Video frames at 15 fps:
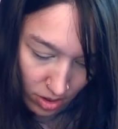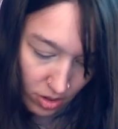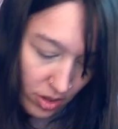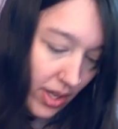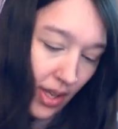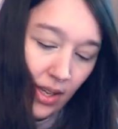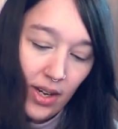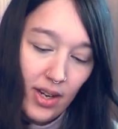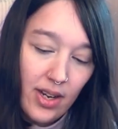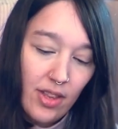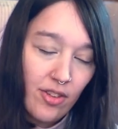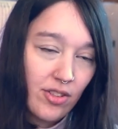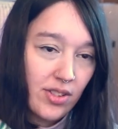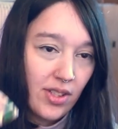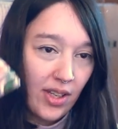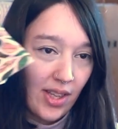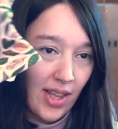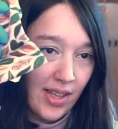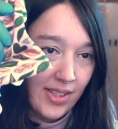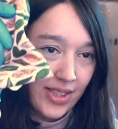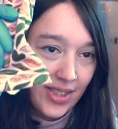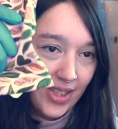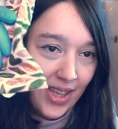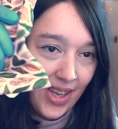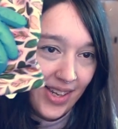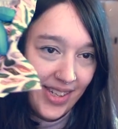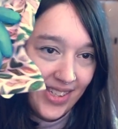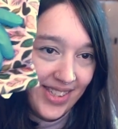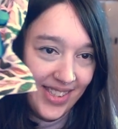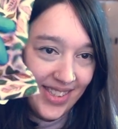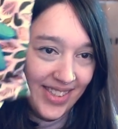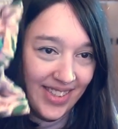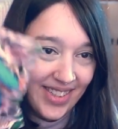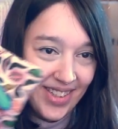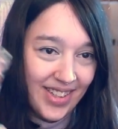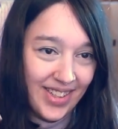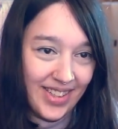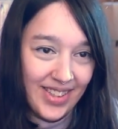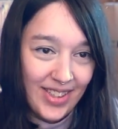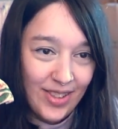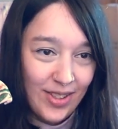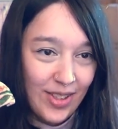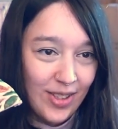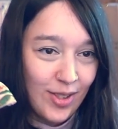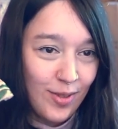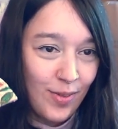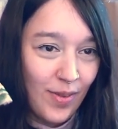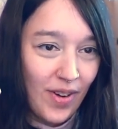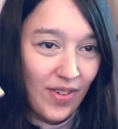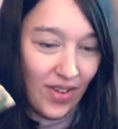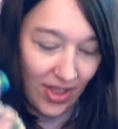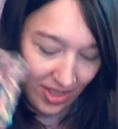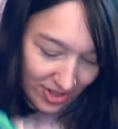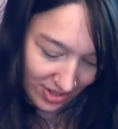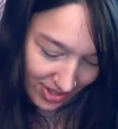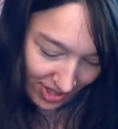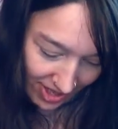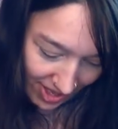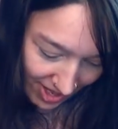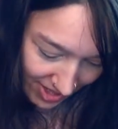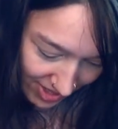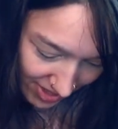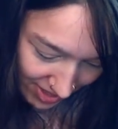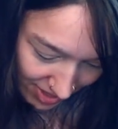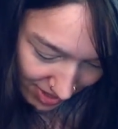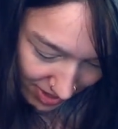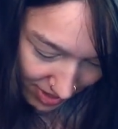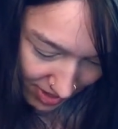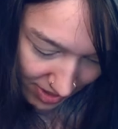Oh yeah, I got another sunglasses case. This is for my other sunglasses.